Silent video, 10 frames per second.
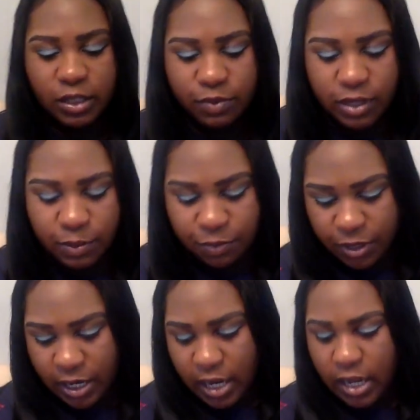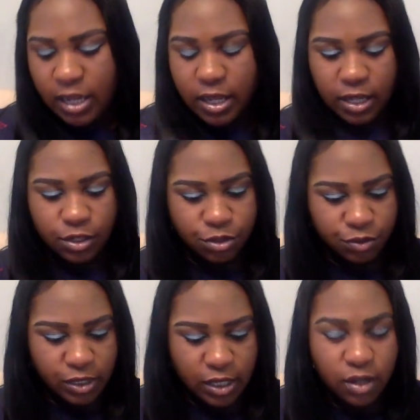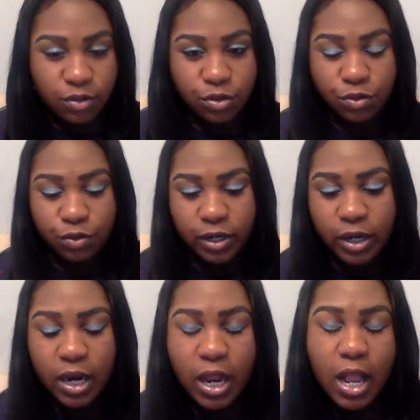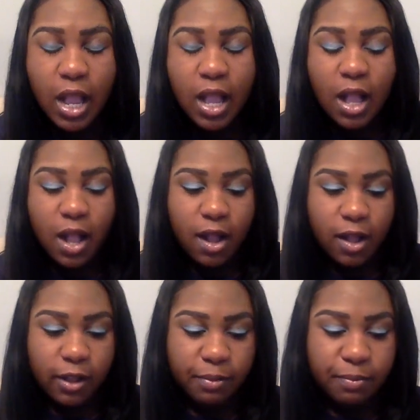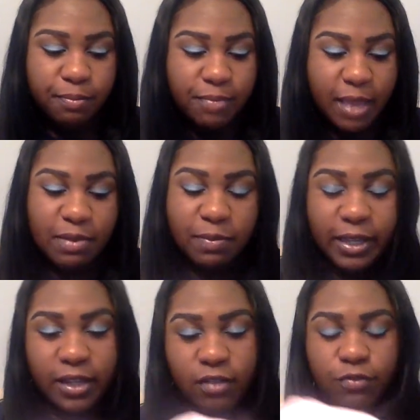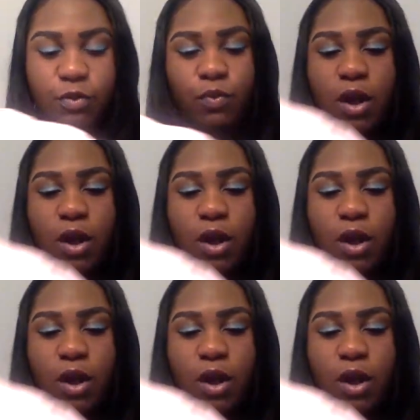this really pretty Juicy Couture baby blanket from